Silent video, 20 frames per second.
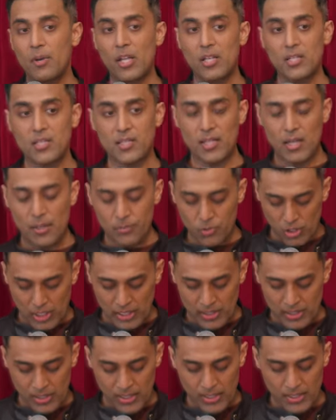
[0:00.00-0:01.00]
Al Islam
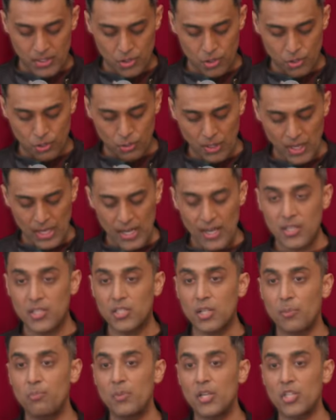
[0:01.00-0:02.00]
translates to
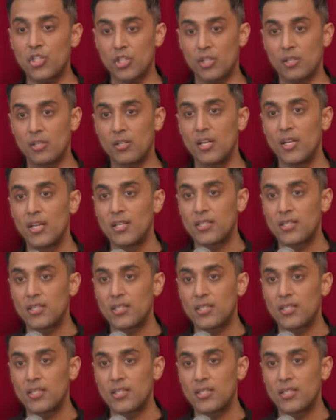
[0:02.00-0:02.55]
submission,